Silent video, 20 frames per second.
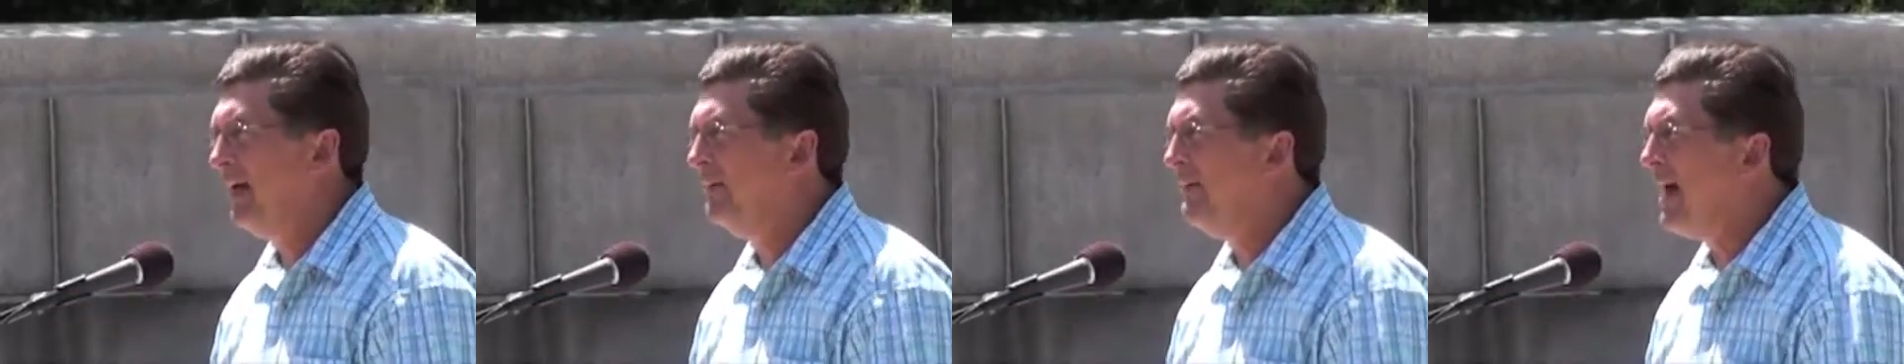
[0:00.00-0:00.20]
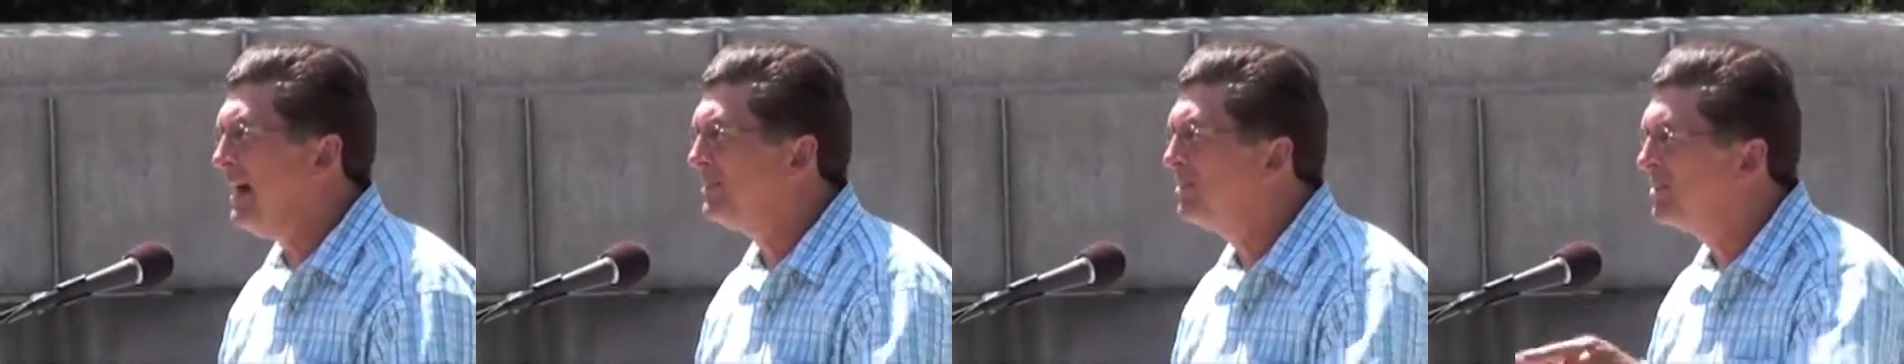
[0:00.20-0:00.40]

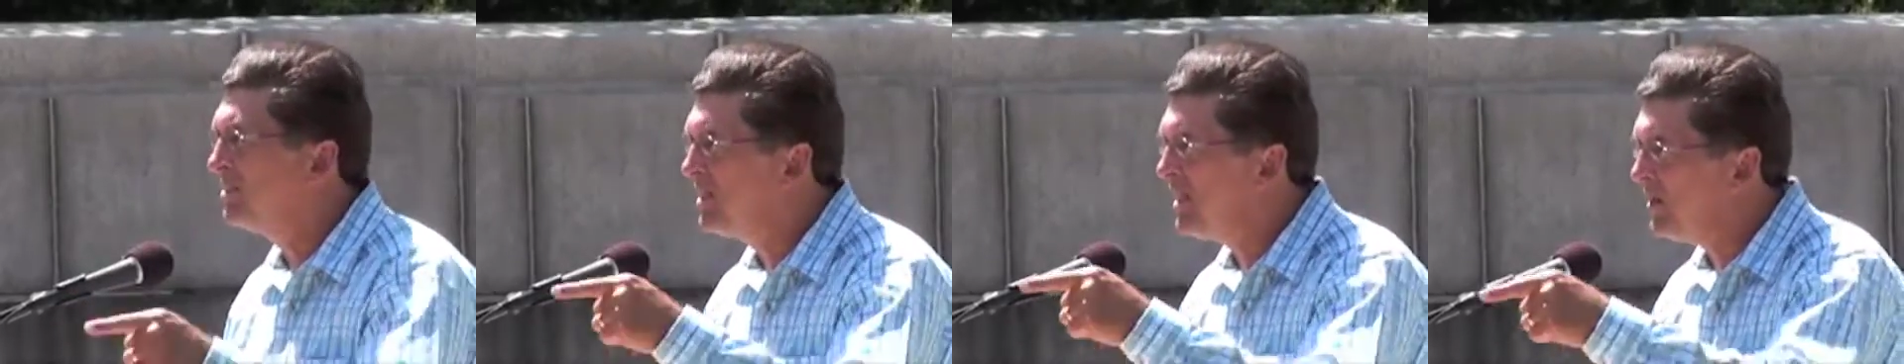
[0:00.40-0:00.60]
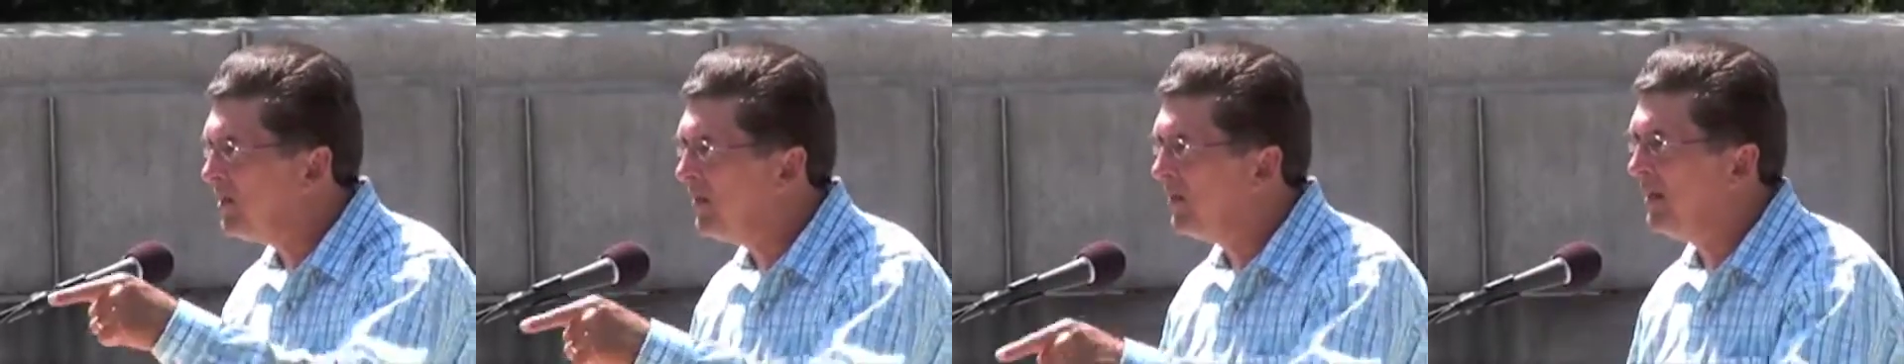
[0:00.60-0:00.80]
and that's
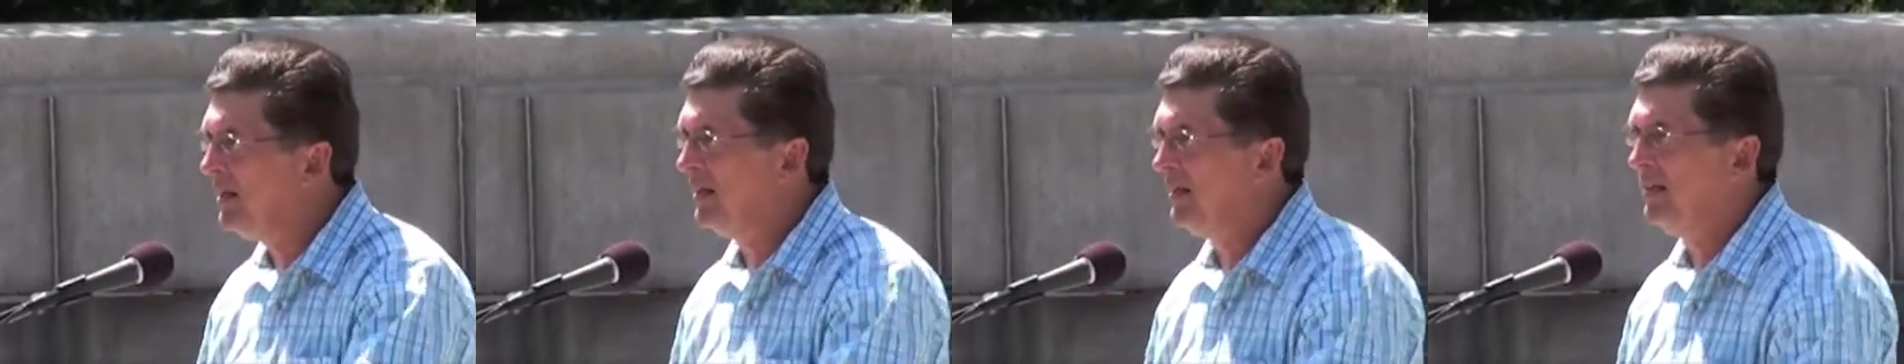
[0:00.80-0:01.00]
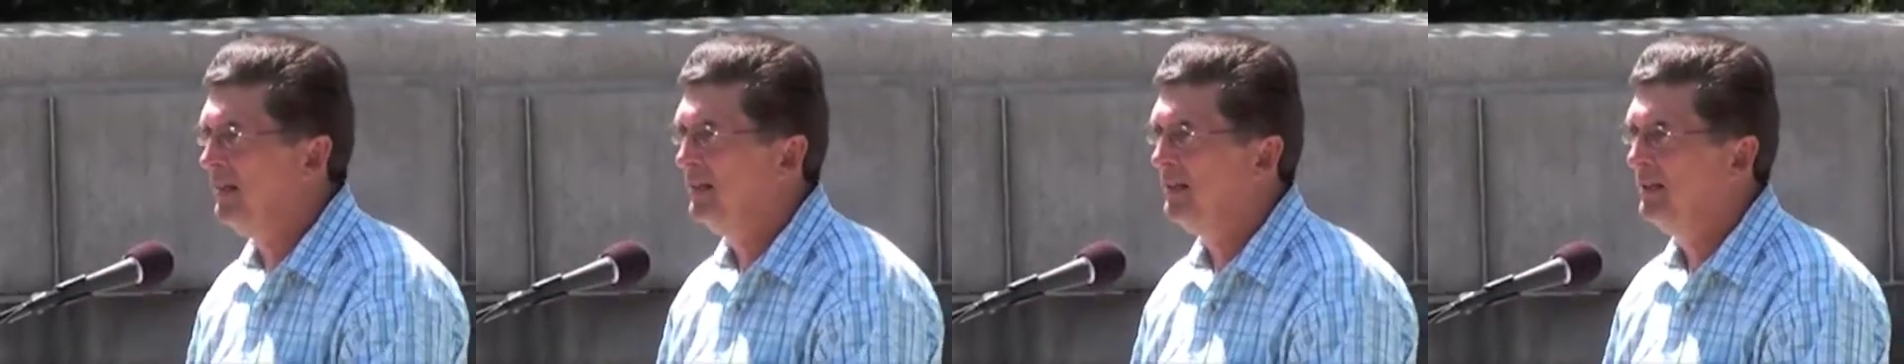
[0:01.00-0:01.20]

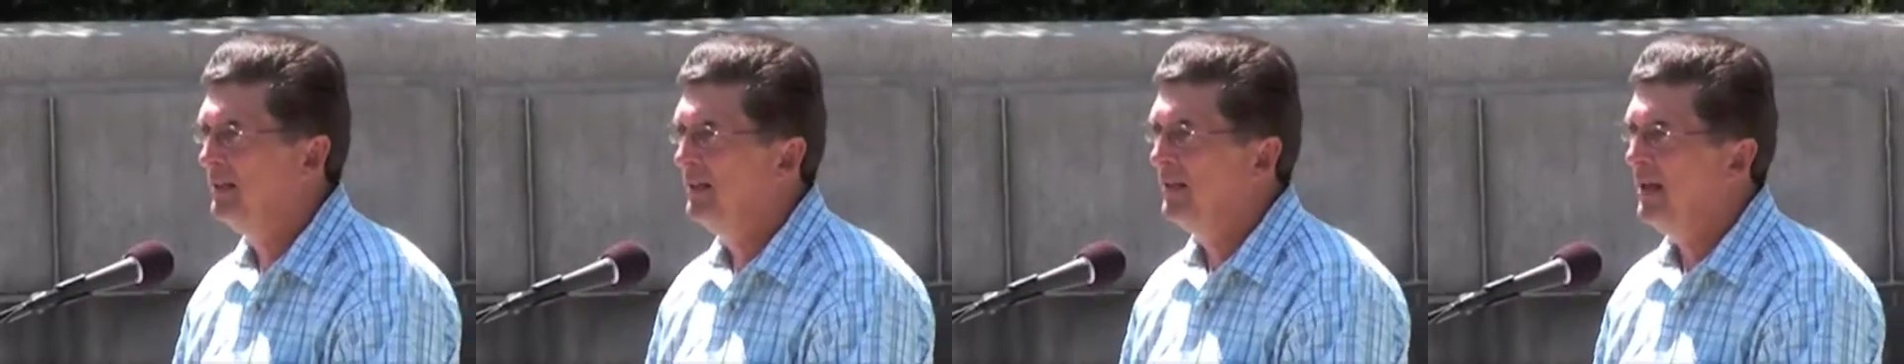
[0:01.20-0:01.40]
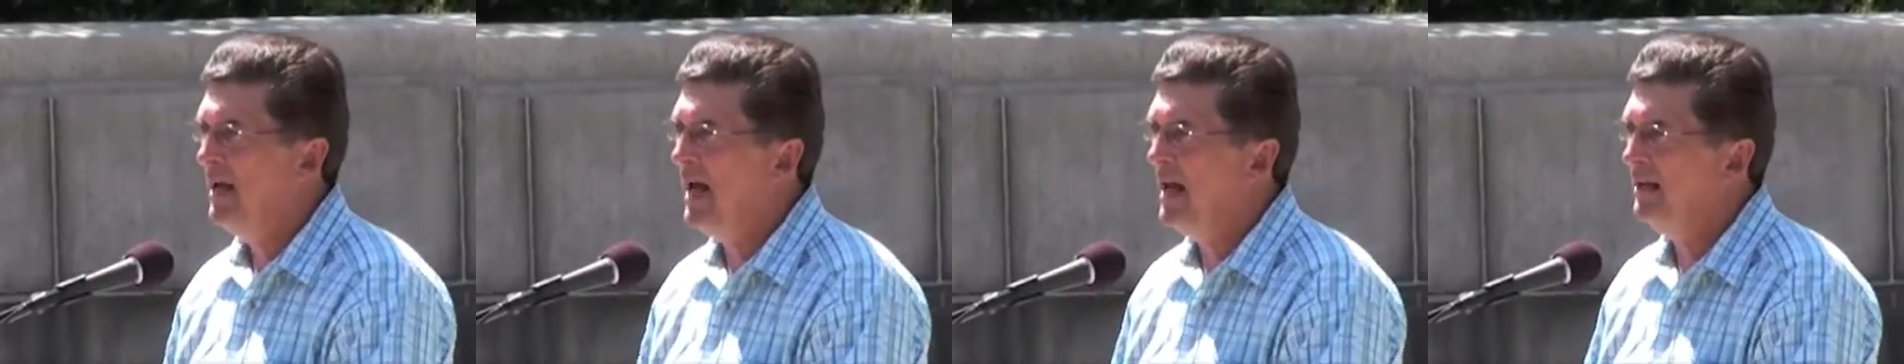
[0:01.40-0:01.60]
tyranny
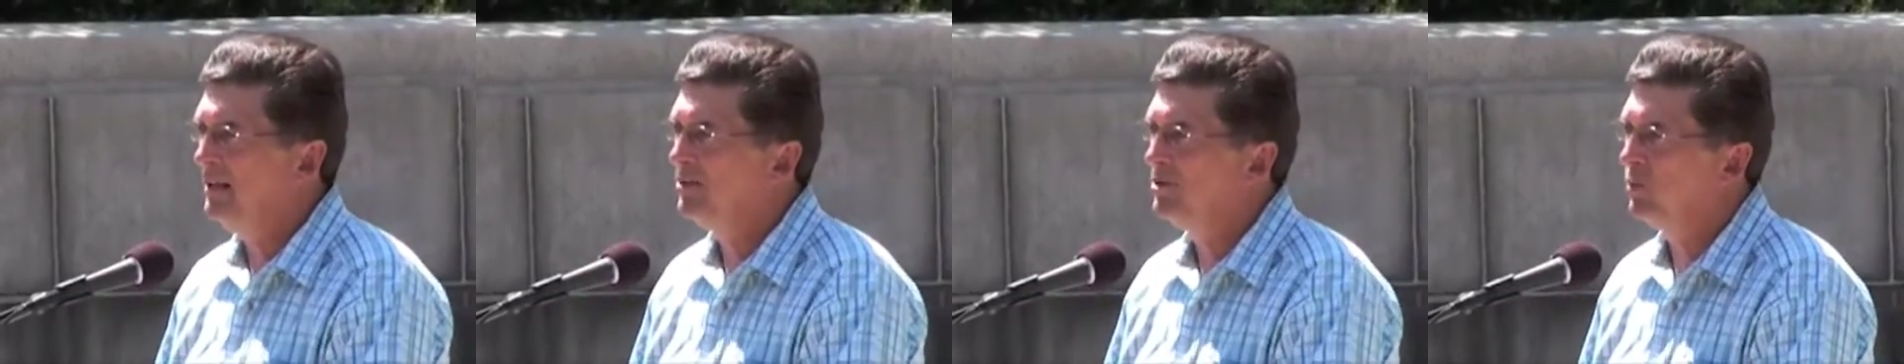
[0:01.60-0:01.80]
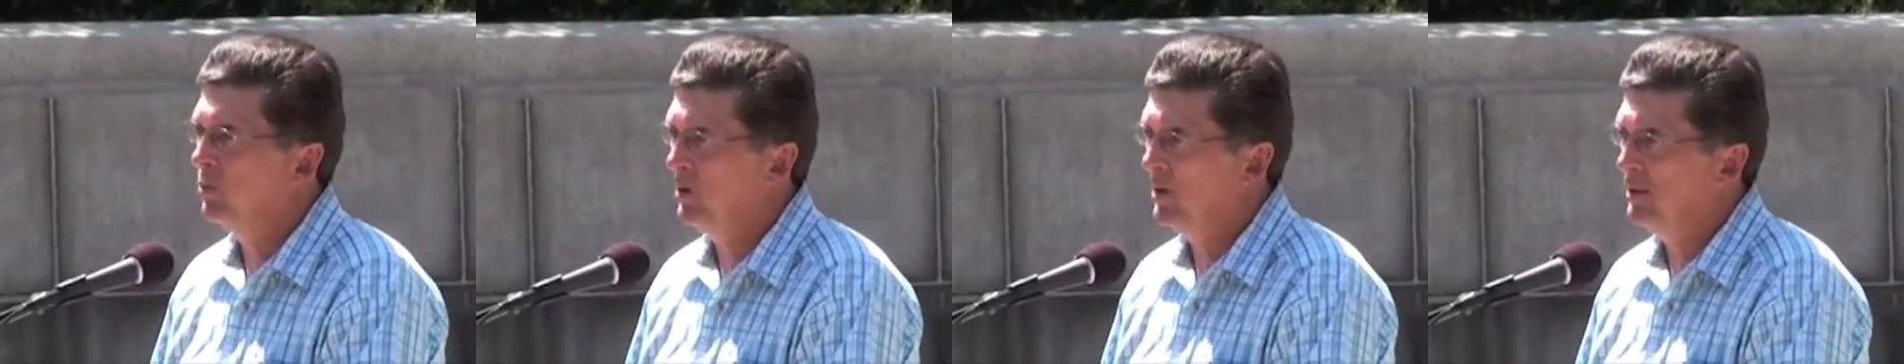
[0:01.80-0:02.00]
at
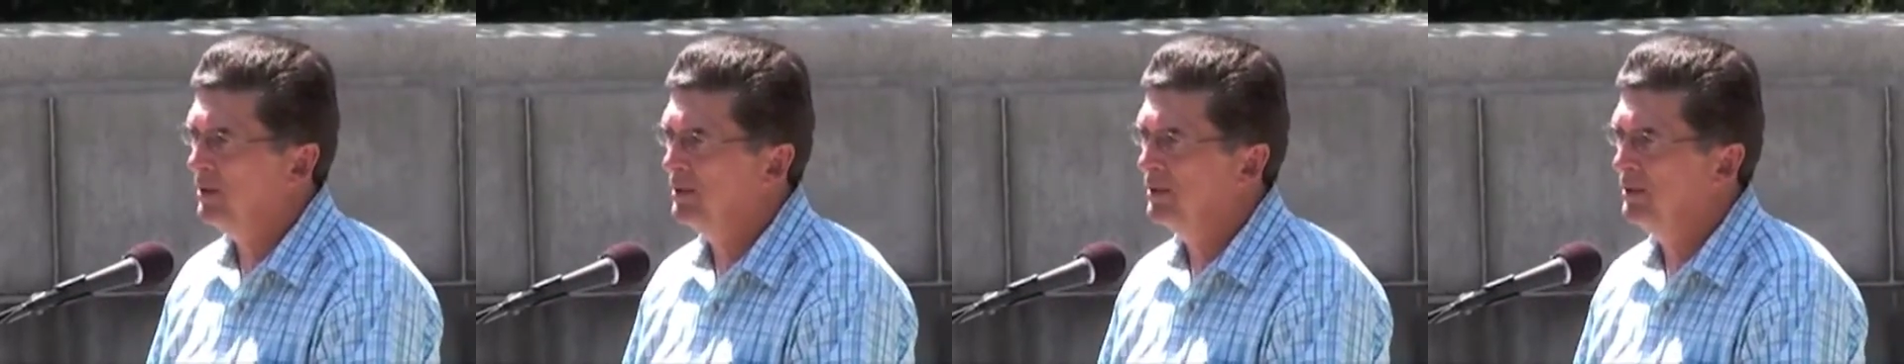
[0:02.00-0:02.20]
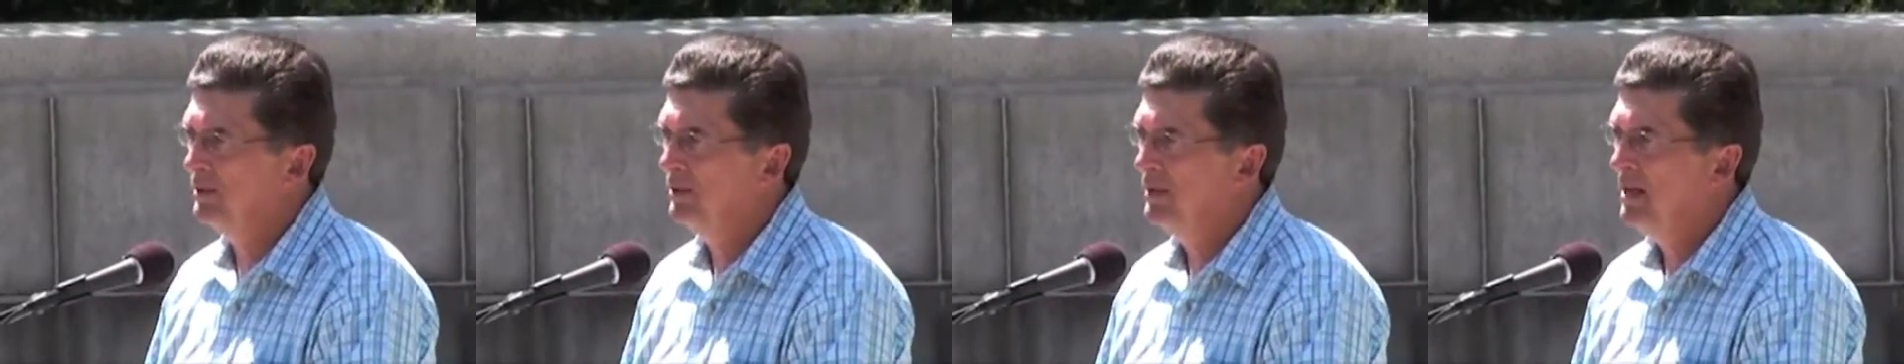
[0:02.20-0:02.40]
its
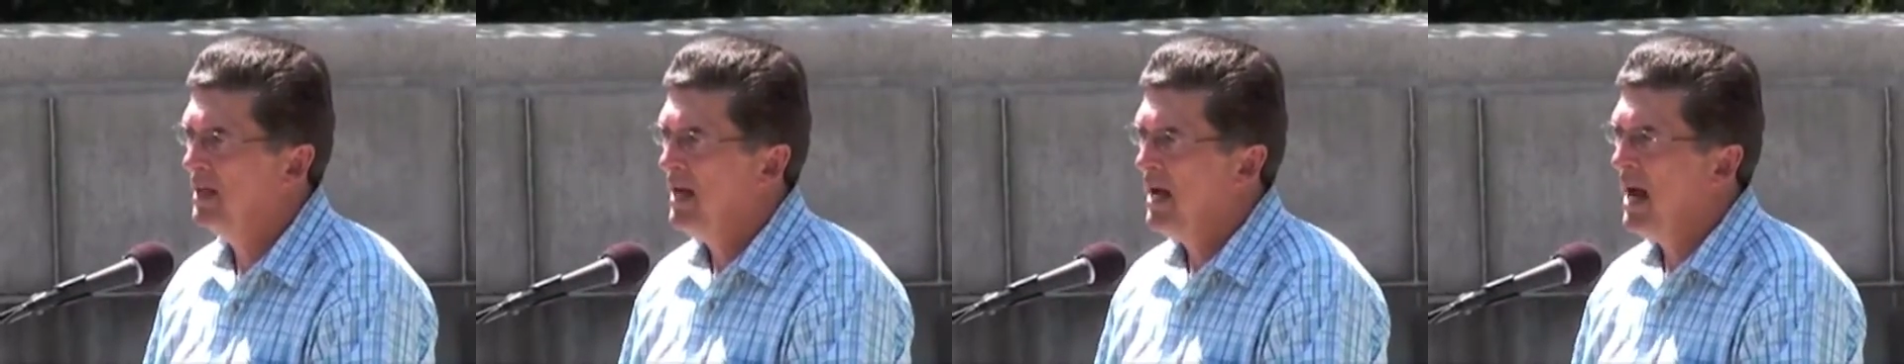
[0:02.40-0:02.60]
worst.